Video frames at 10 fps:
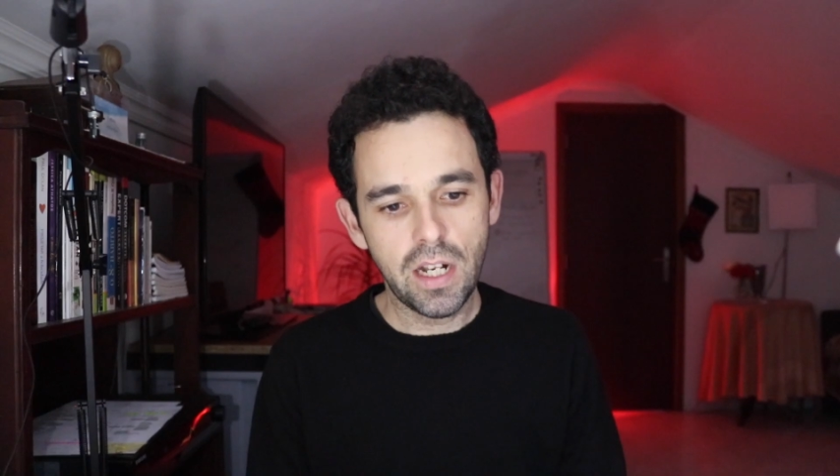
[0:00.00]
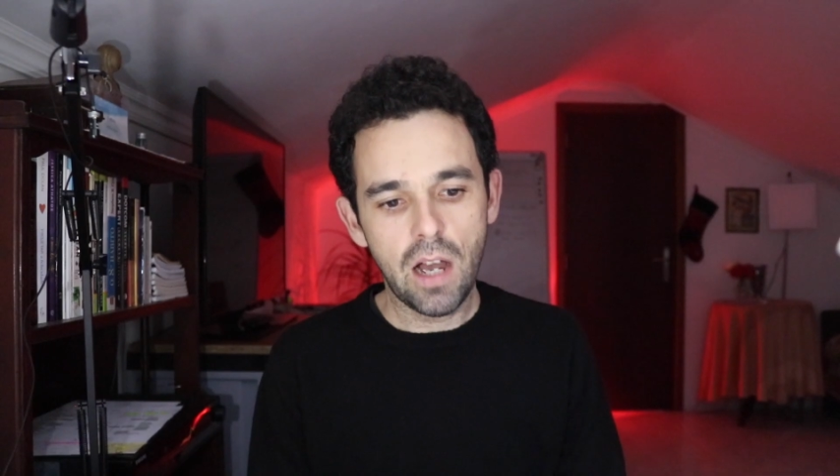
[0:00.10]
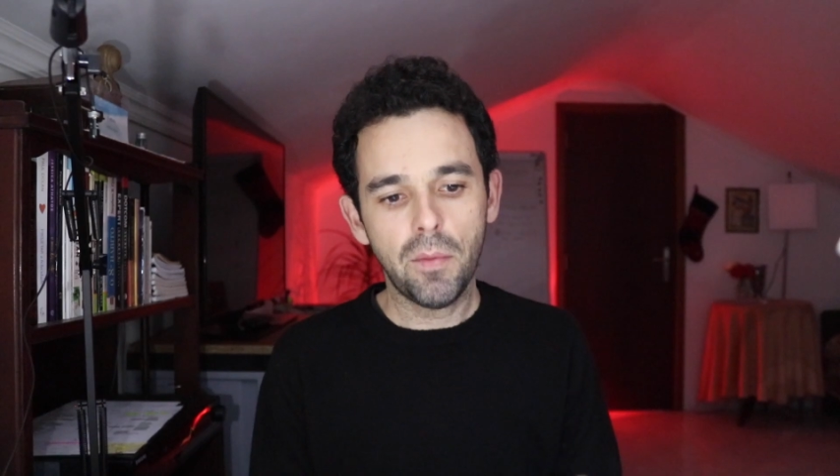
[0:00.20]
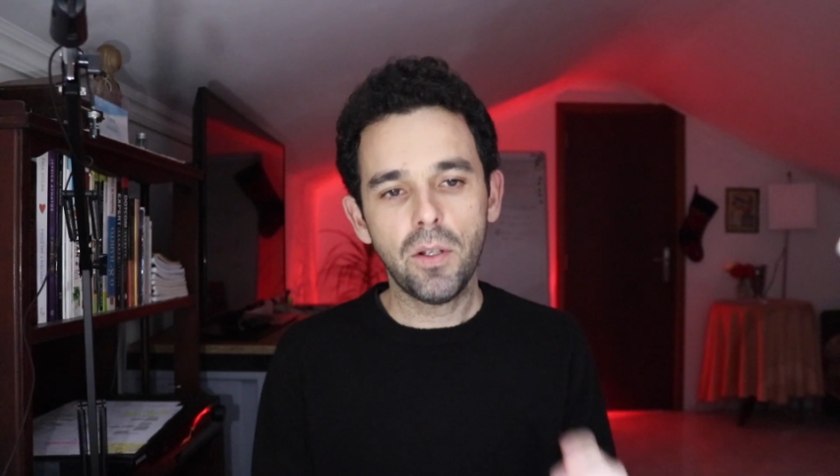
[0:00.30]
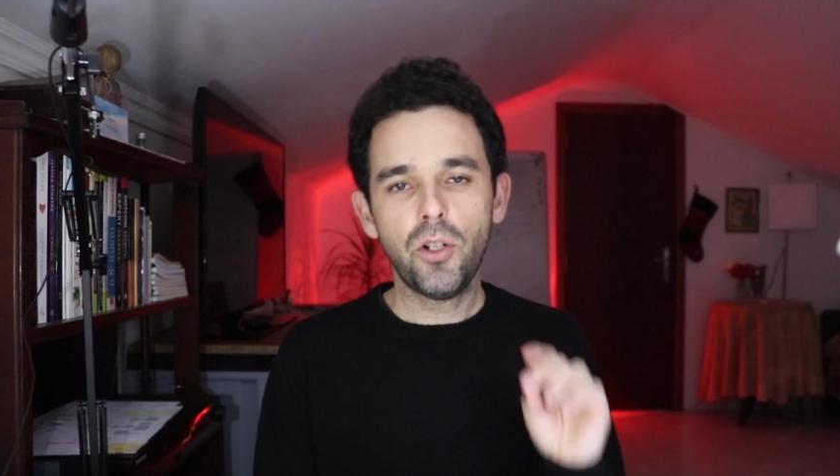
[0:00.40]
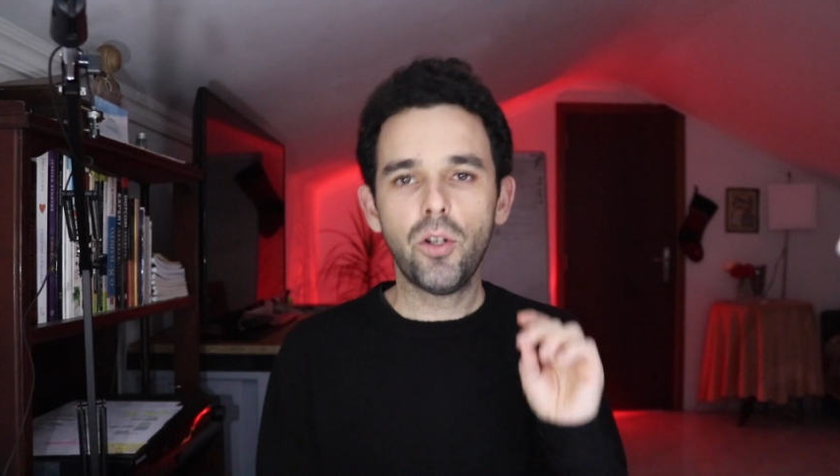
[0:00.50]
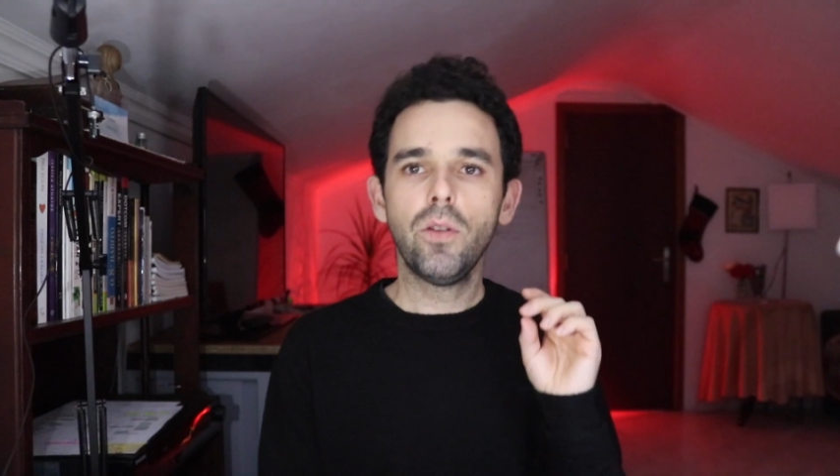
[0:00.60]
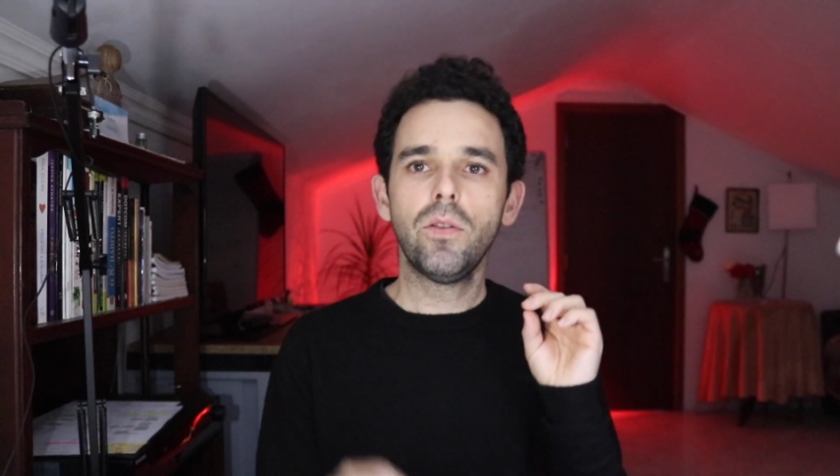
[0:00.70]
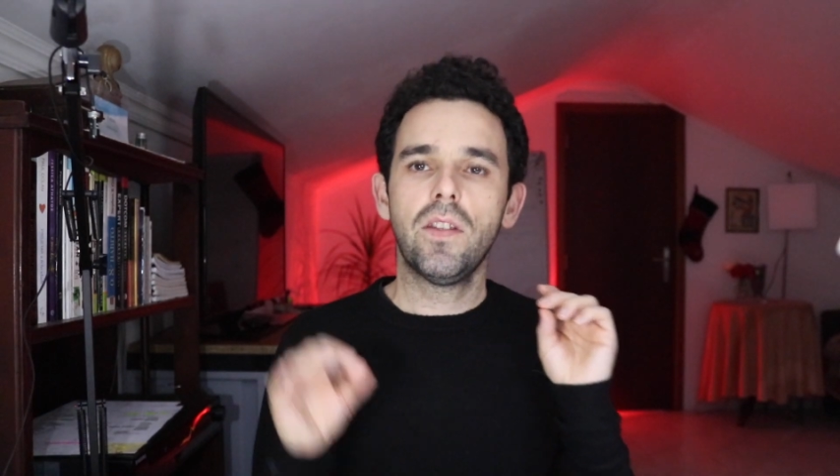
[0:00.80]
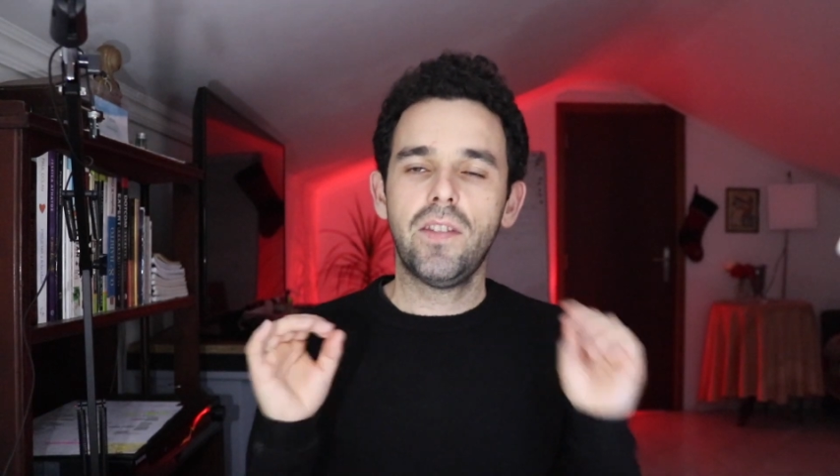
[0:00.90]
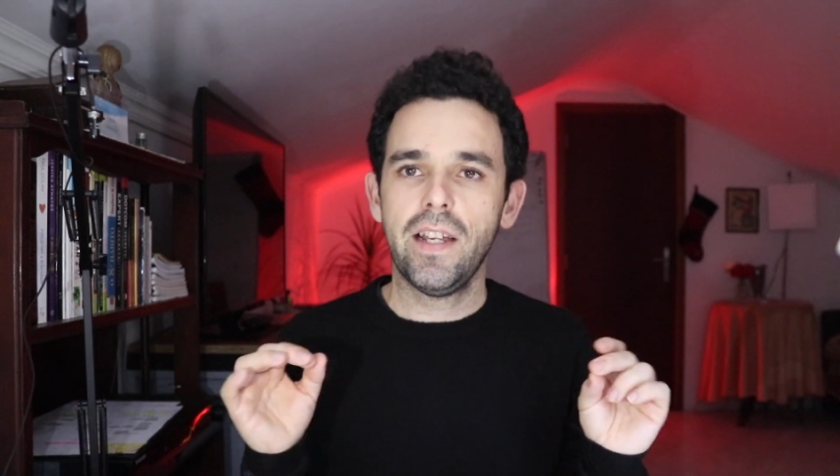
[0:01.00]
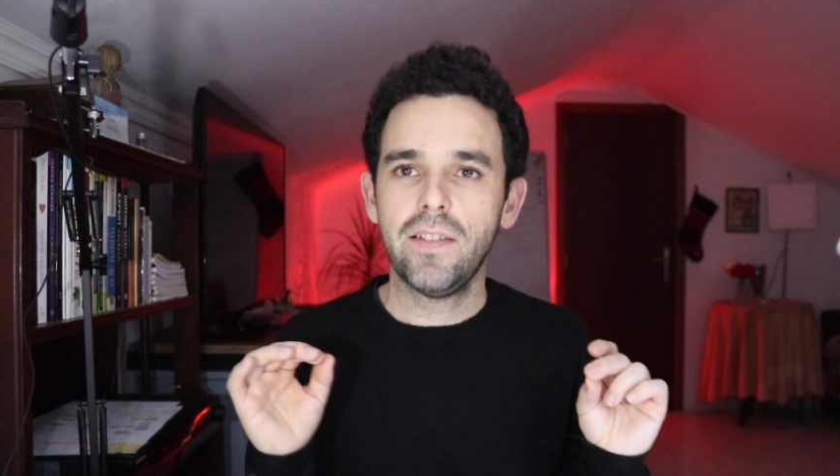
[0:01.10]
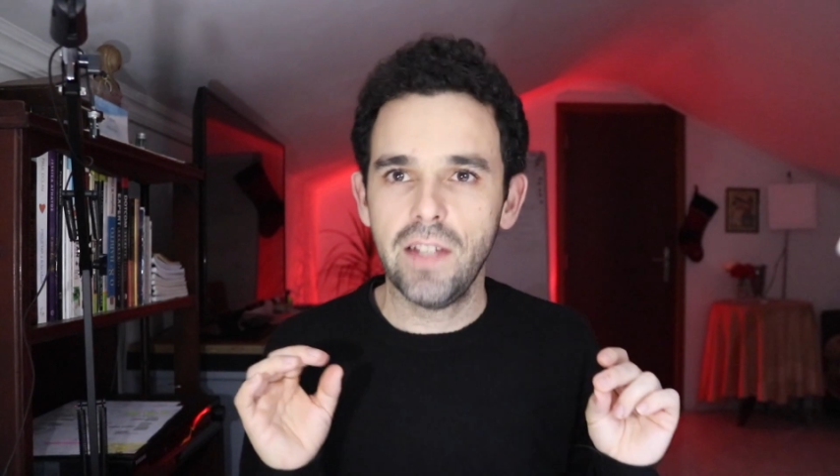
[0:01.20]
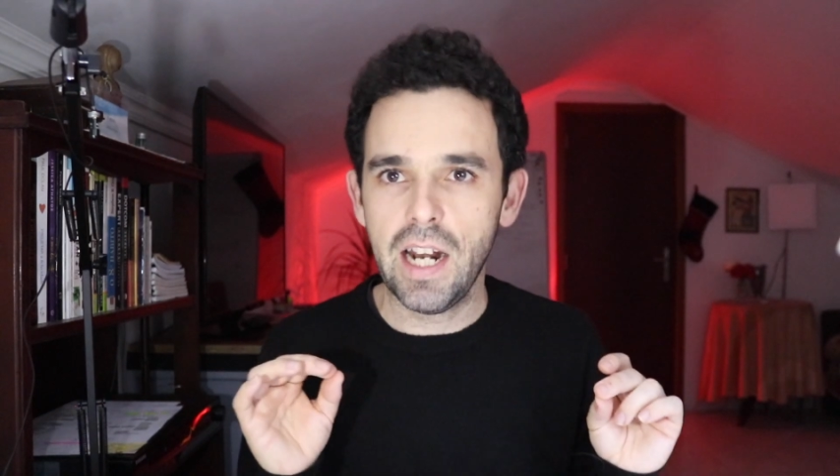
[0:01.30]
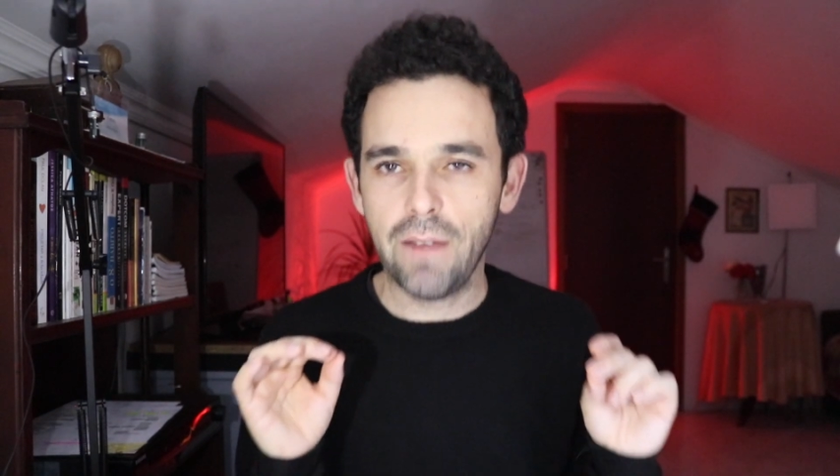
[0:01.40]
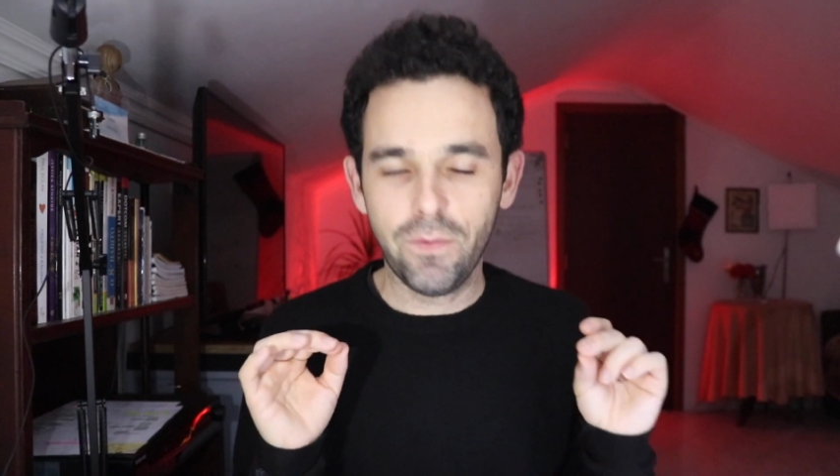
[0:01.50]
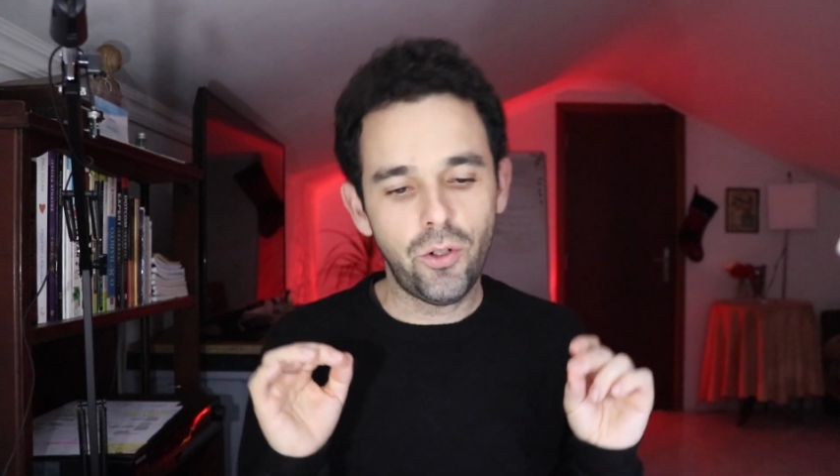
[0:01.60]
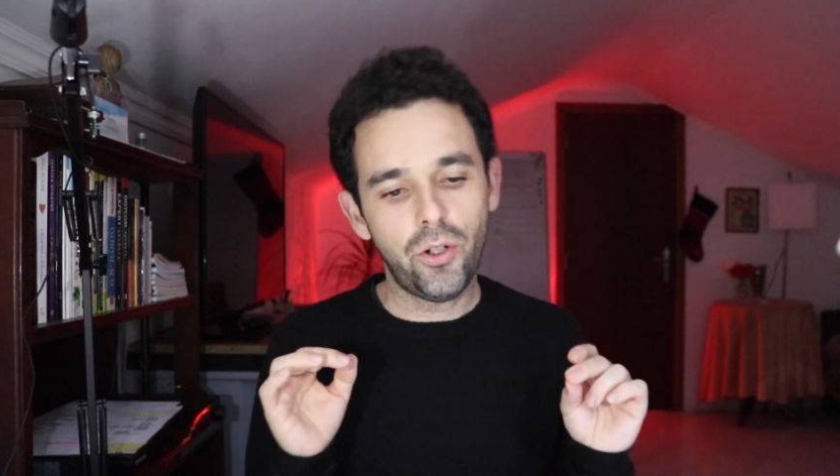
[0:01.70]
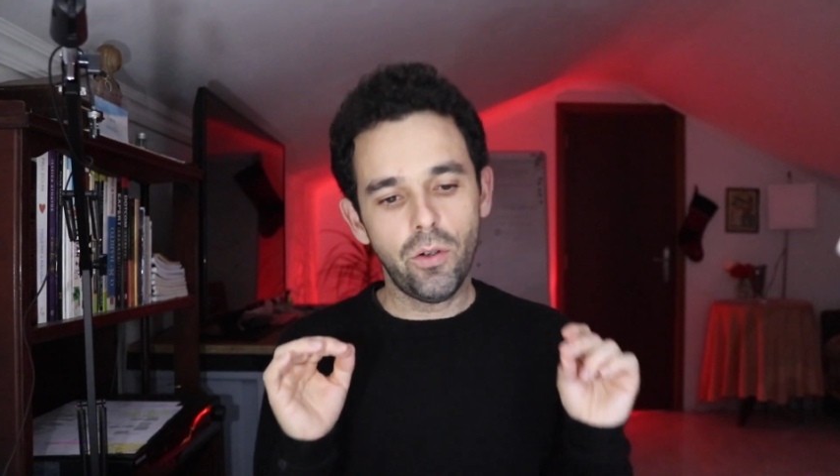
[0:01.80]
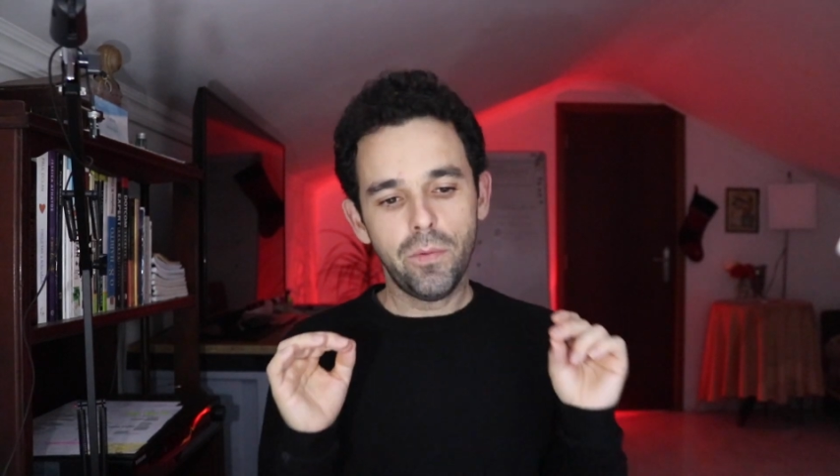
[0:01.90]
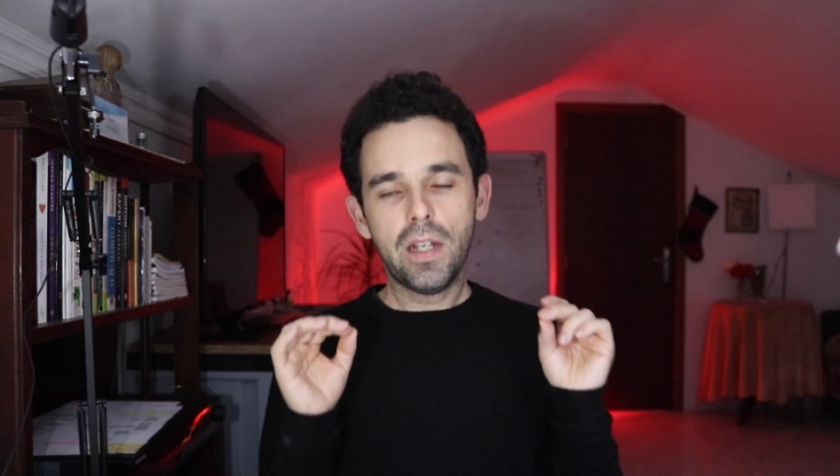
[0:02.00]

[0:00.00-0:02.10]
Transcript: Now I'm going to show you the text that I have to show you,